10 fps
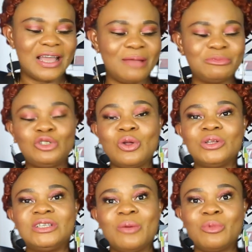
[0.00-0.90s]
I'm
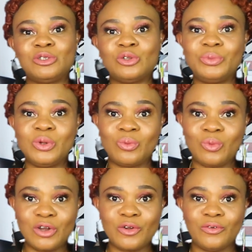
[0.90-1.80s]
sure there must be
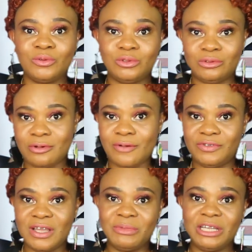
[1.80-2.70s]
one or two
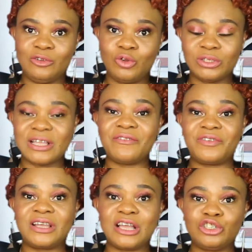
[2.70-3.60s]
of them in those
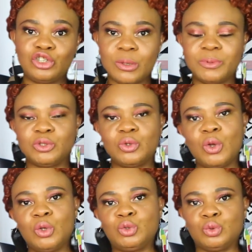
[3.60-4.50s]
African shops.
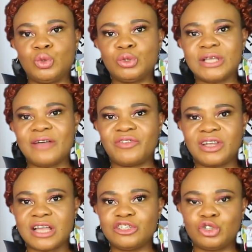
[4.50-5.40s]
Go to those
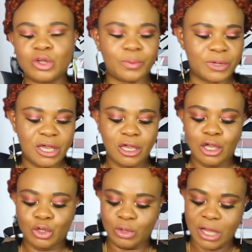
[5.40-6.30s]
African shops.
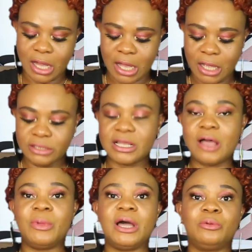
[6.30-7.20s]
You can ask
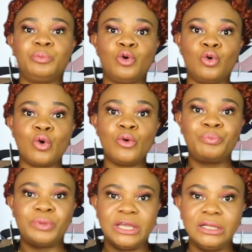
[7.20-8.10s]
about
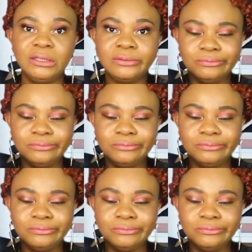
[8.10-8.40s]
Cocopulp.